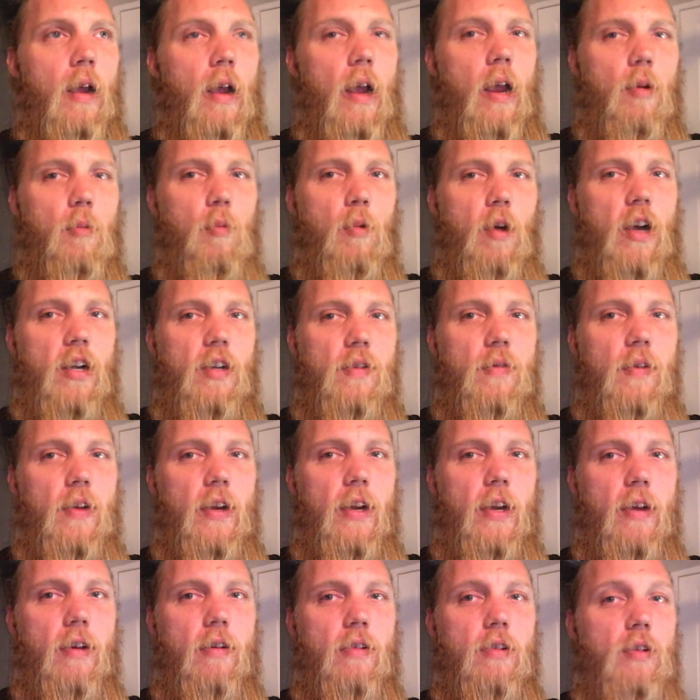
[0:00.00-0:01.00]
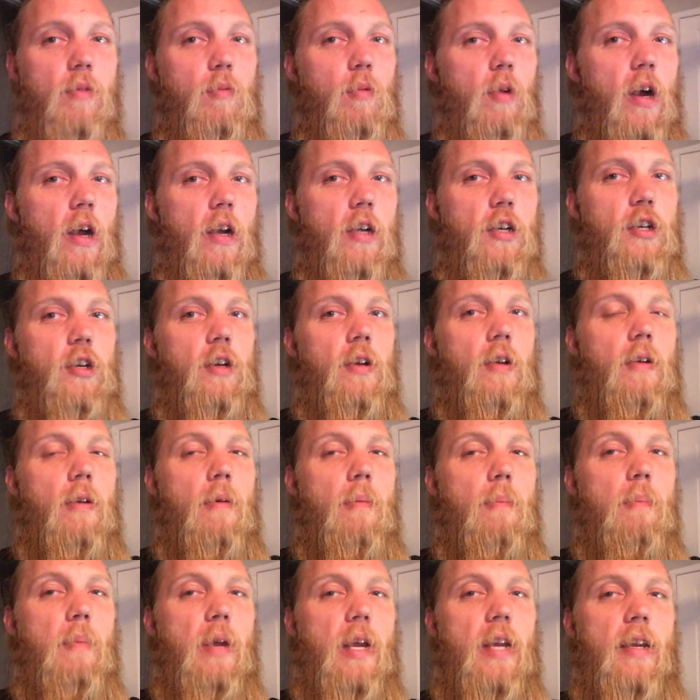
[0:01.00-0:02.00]
and watch videos, watch
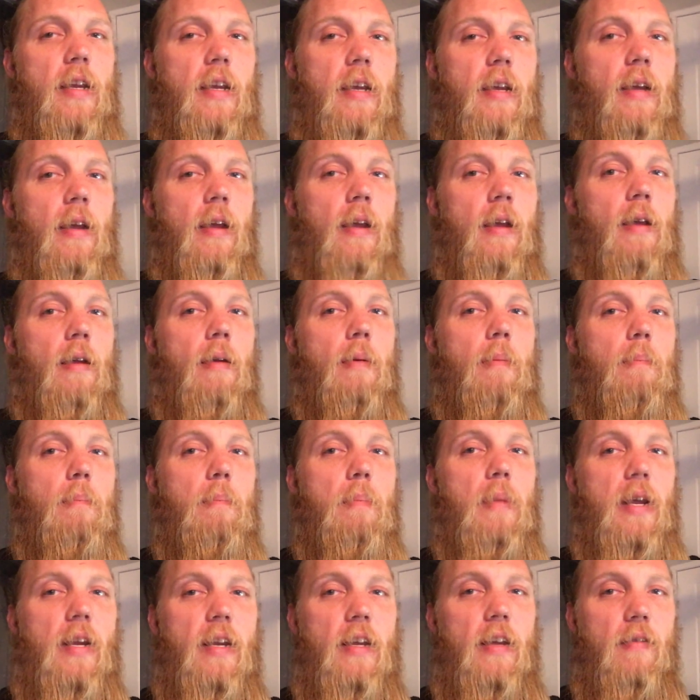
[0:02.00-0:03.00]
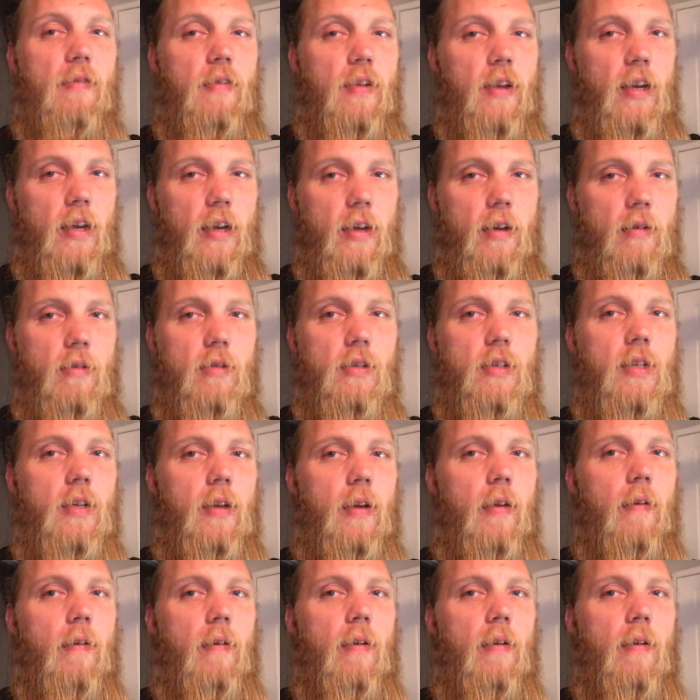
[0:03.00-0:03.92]
many videos